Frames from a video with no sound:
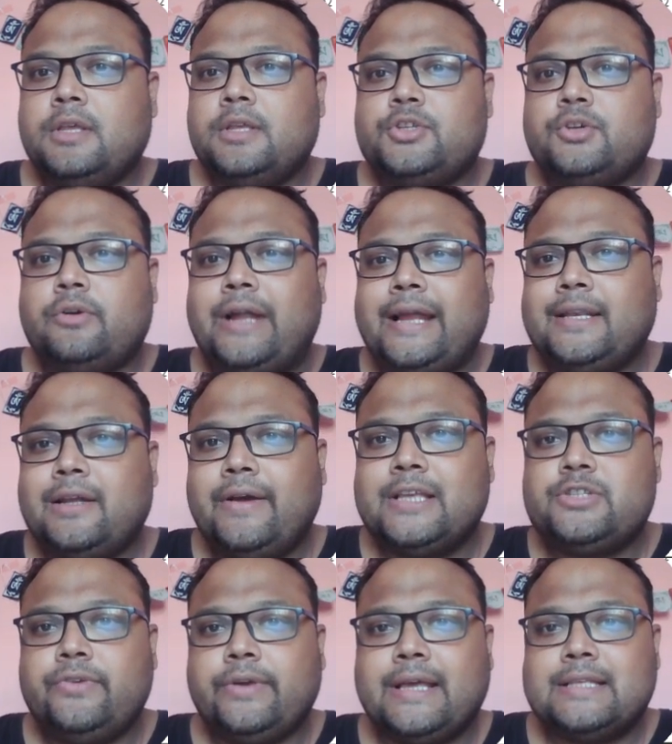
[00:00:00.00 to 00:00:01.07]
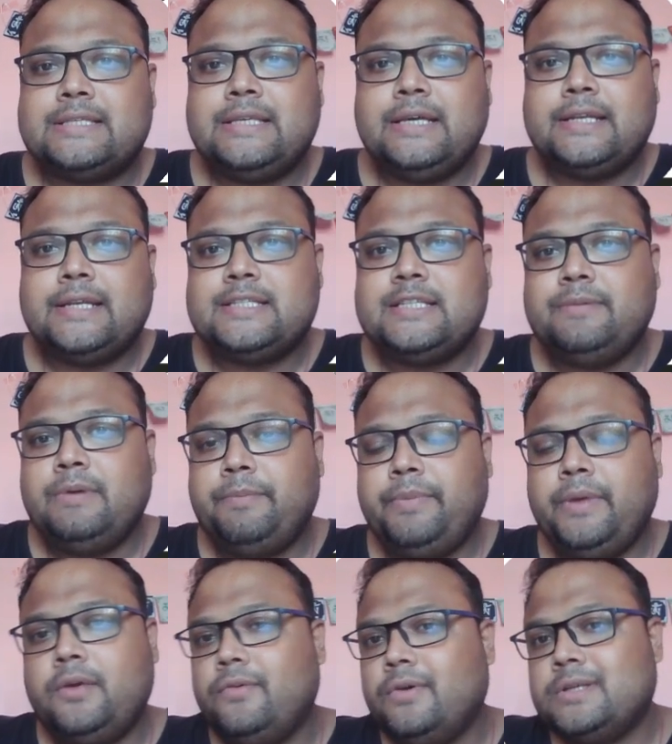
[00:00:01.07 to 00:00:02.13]
So right now, as you can see, that
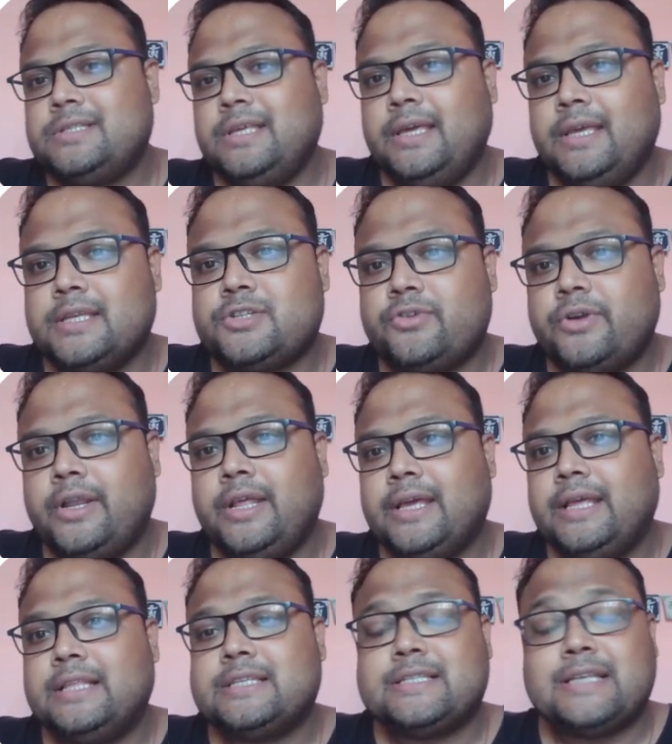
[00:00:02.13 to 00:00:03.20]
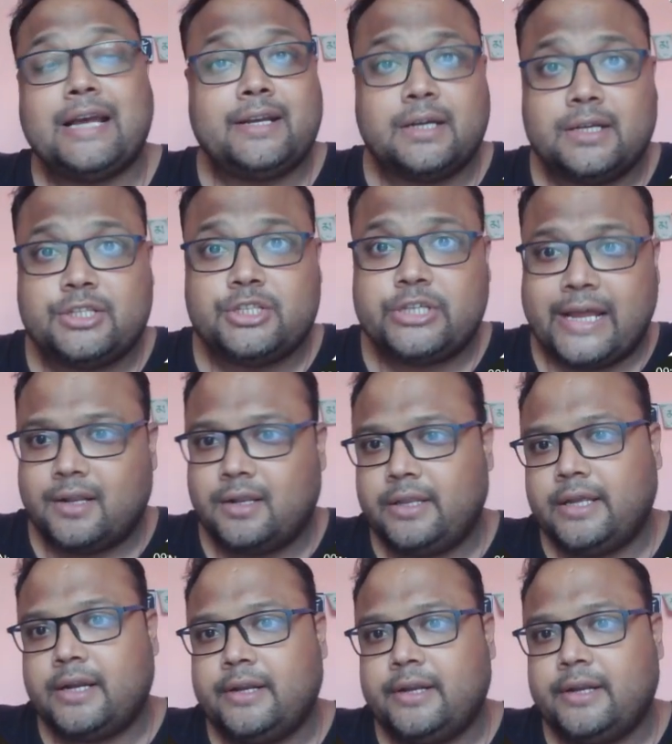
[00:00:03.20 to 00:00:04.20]
GBPUSD is trading inside a channel here.